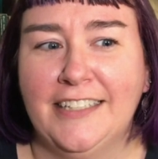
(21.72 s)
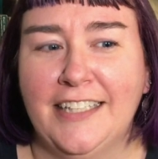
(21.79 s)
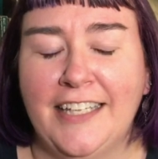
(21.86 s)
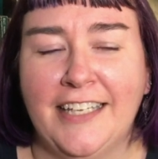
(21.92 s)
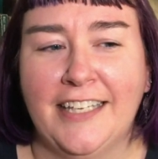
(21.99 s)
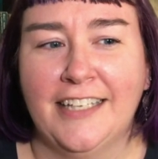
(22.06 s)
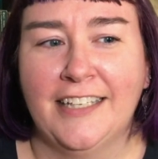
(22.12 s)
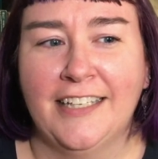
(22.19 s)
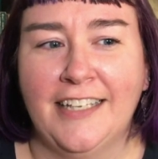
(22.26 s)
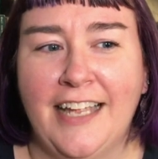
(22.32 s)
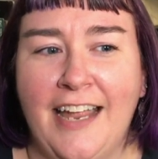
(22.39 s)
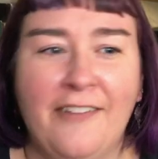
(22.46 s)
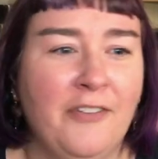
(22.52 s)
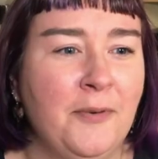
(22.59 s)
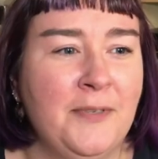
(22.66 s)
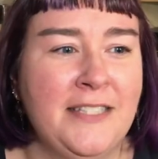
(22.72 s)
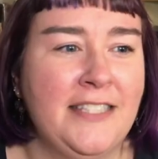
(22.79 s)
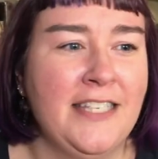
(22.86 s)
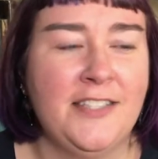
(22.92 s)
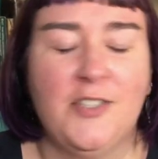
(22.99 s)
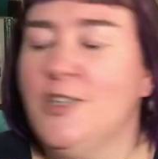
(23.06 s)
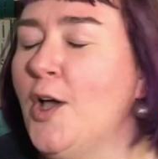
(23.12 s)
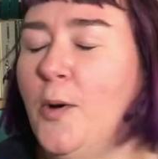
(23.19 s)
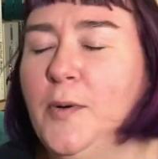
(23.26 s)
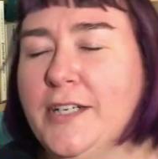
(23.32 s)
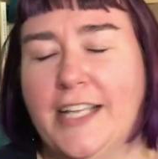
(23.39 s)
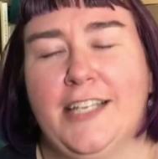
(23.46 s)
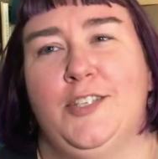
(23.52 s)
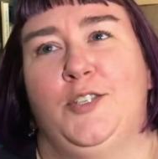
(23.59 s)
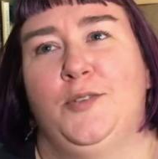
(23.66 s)
like, everyone says no one
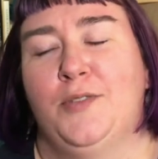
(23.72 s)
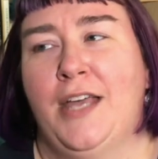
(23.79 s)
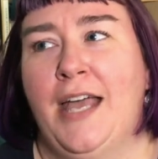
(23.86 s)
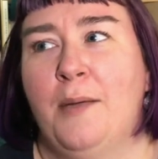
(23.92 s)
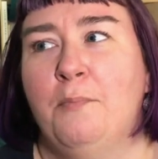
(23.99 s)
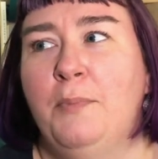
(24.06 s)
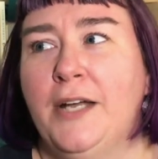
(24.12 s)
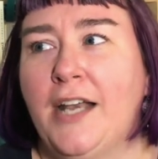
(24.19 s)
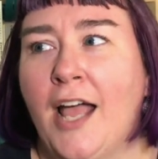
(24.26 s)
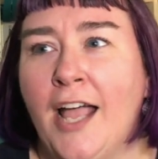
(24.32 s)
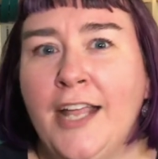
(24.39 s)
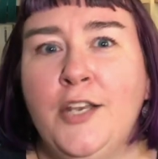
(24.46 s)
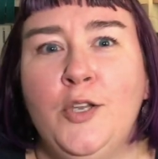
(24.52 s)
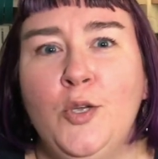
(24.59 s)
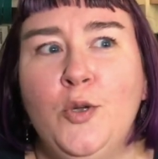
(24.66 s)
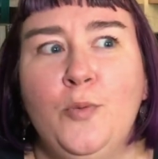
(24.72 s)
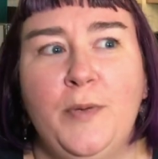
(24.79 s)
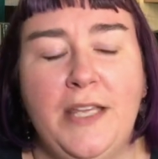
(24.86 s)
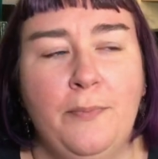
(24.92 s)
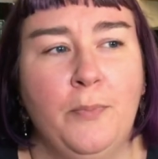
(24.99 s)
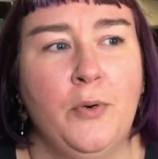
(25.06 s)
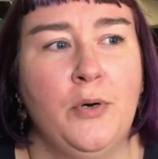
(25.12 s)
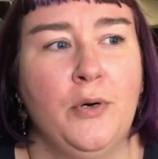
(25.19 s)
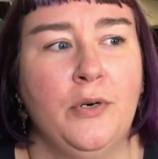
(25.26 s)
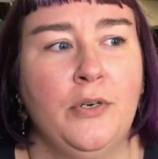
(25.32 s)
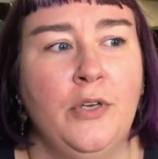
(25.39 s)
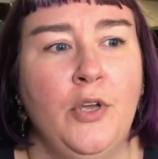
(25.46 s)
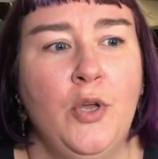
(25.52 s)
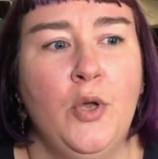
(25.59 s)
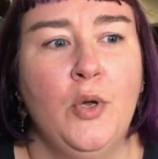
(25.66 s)
can do that, but I knew people
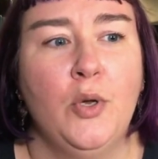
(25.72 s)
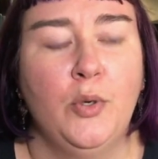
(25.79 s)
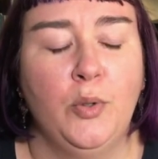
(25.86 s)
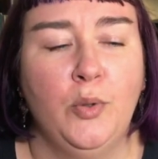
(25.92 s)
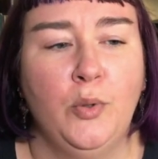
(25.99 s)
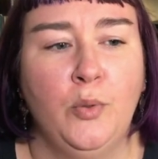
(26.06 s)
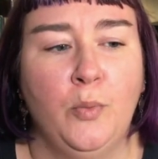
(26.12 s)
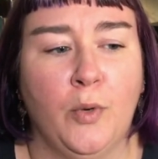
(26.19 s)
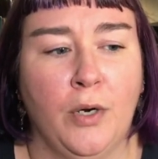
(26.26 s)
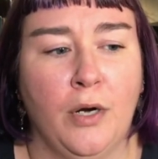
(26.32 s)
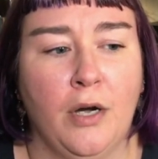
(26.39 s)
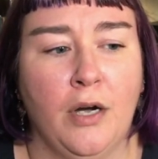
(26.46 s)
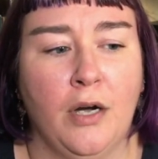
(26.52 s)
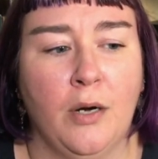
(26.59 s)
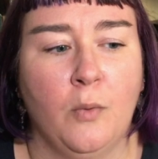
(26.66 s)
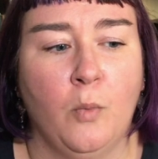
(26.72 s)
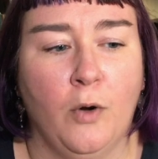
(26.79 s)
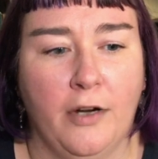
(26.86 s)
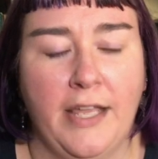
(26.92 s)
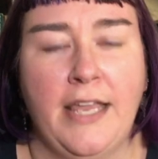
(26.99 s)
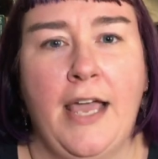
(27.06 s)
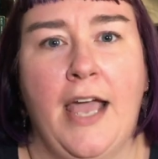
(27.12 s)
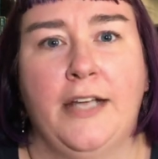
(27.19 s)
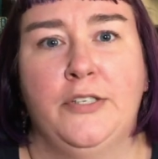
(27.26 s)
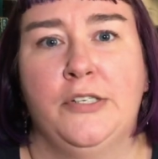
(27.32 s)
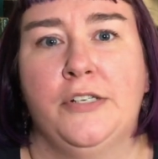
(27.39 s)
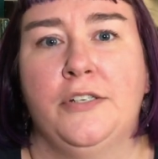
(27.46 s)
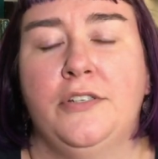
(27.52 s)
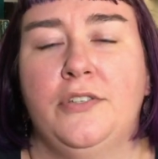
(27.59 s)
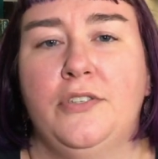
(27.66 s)
who were working
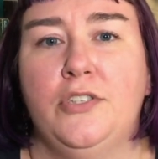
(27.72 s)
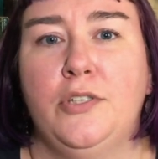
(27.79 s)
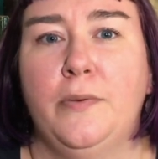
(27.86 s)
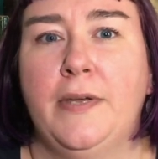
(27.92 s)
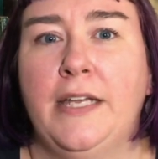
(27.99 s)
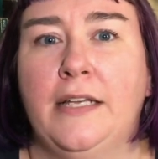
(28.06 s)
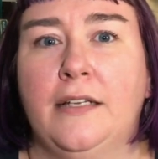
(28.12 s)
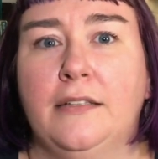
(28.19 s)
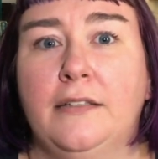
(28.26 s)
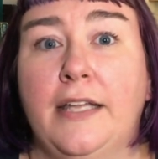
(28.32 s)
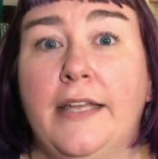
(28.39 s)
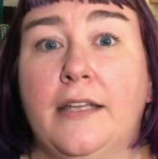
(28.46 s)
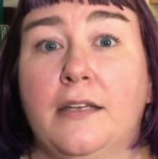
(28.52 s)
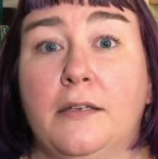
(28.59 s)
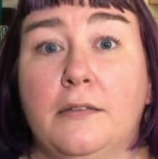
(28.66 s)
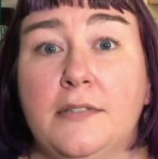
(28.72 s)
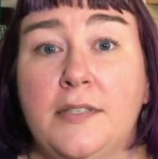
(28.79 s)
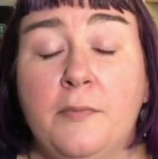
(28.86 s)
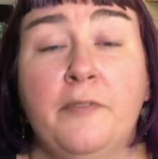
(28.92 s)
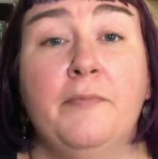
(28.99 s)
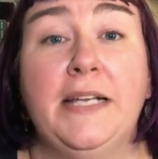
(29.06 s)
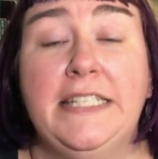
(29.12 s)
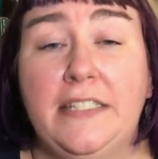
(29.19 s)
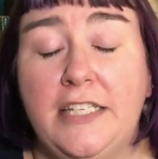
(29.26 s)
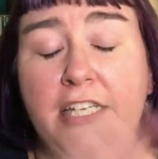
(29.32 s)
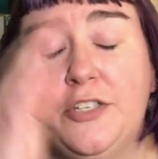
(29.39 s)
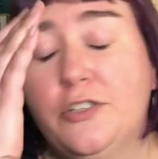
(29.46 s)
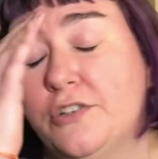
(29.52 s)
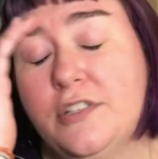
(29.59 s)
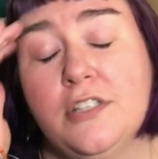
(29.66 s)
actors doing, like, some of my
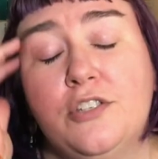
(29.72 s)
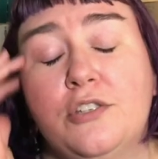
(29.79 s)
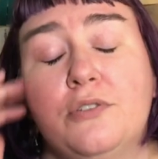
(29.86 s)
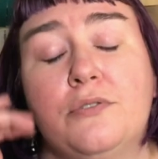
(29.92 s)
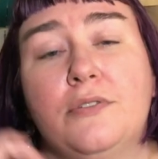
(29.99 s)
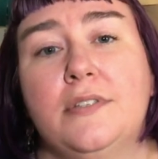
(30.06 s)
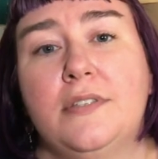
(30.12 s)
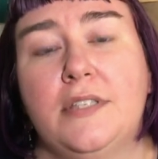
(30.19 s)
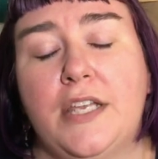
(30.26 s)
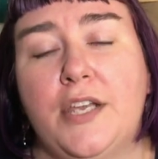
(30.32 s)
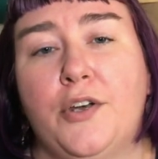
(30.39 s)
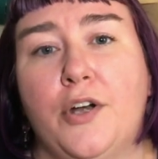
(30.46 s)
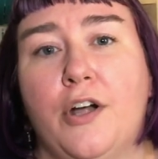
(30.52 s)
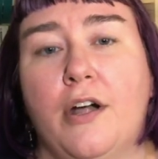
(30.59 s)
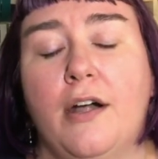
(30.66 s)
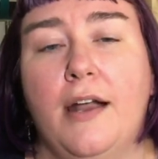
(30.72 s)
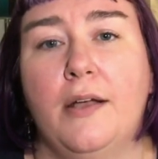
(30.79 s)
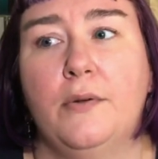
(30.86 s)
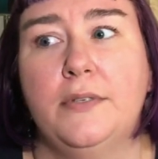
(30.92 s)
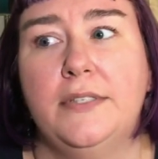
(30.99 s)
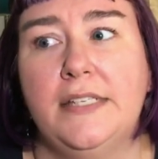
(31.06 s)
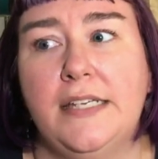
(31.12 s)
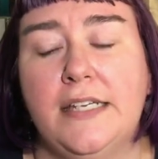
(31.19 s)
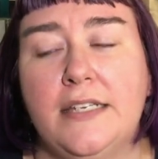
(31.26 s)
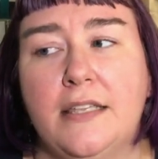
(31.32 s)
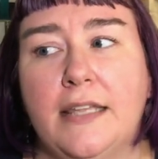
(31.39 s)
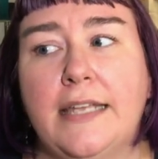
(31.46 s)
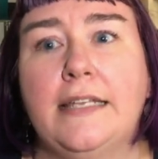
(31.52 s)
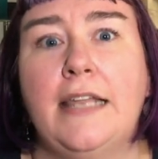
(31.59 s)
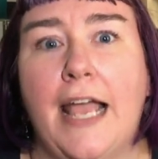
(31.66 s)
teachers in children's theater did,
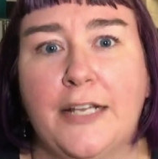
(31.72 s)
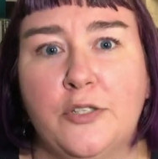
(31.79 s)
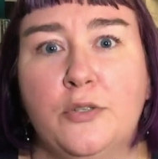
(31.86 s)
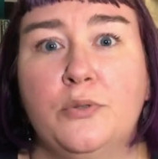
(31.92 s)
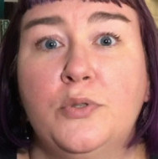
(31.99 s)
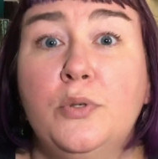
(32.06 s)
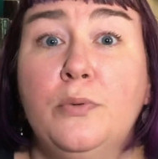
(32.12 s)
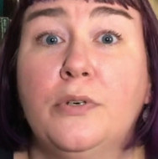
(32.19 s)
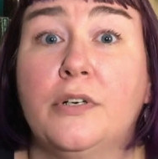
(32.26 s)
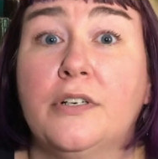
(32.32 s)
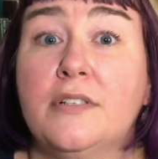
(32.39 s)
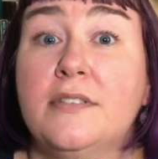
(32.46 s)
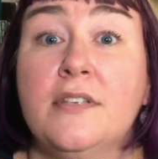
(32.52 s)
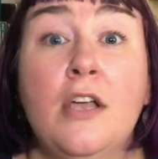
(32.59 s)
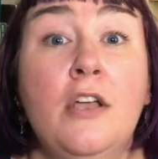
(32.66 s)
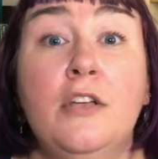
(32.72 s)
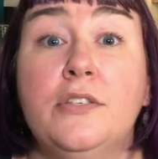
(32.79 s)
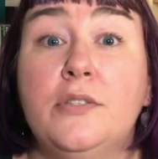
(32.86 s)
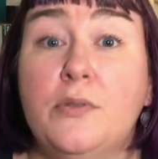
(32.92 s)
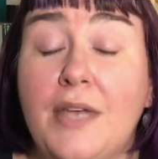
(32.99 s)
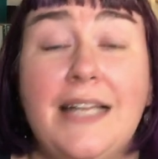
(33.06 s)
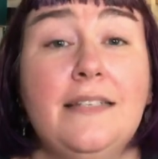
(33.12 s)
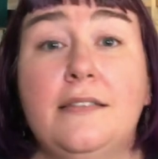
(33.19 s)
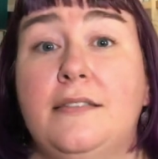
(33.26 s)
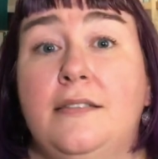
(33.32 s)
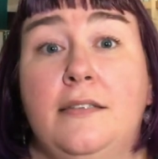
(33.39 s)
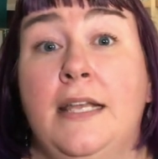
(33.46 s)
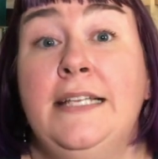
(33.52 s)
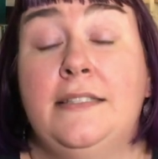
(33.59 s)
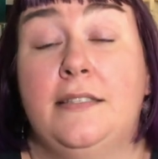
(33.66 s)
like, national tours, so that
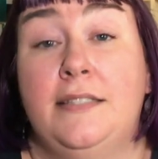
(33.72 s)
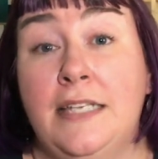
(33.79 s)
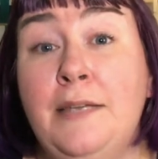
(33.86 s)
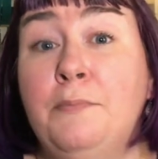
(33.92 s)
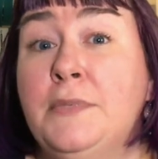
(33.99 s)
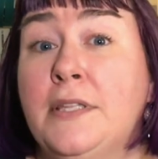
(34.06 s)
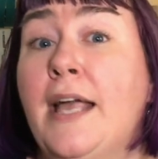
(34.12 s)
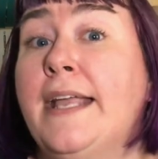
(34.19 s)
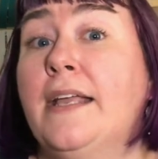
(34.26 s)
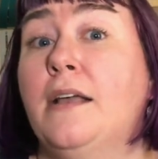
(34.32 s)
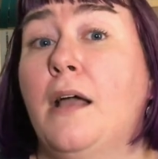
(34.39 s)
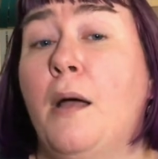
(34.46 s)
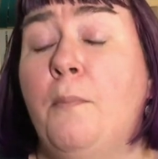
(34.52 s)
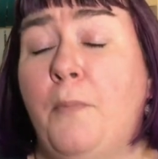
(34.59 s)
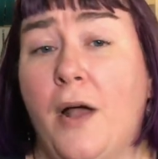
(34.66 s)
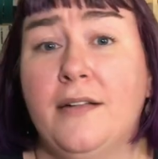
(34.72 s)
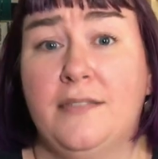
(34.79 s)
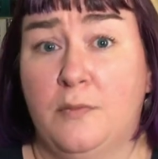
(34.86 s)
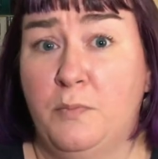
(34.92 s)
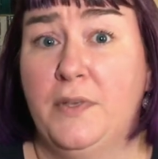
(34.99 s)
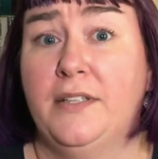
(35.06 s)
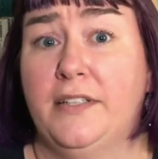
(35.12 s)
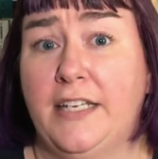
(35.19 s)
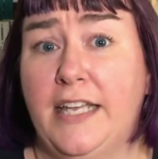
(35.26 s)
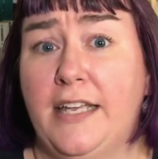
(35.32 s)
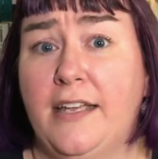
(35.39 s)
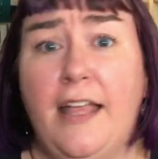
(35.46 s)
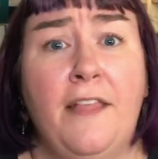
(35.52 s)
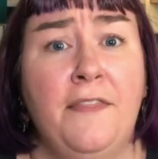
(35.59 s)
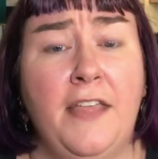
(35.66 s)
it seemed like a
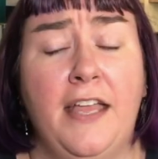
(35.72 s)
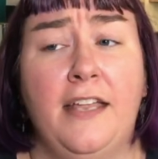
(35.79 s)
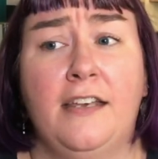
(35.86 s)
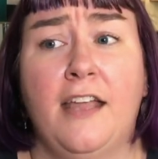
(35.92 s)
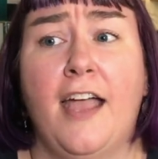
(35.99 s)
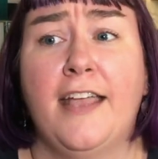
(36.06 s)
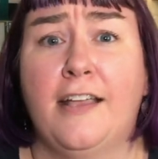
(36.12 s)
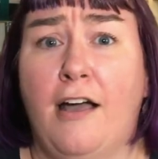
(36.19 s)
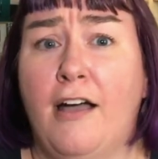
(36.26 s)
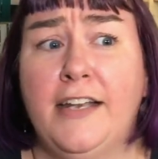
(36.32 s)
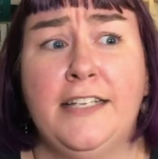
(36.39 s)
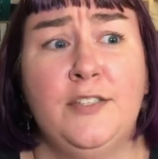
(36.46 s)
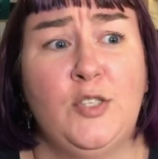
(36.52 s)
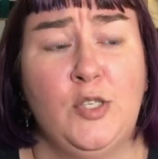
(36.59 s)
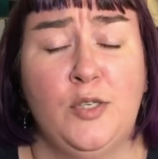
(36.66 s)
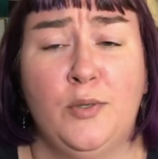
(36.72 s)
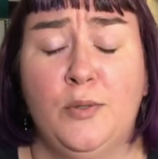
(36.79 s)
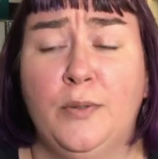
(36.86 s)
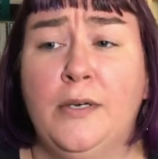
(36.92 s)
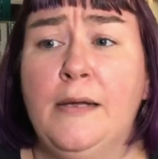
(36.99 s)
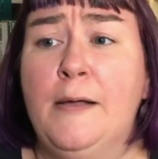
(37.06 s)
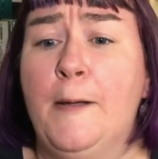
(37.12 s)
possibility. And then I got into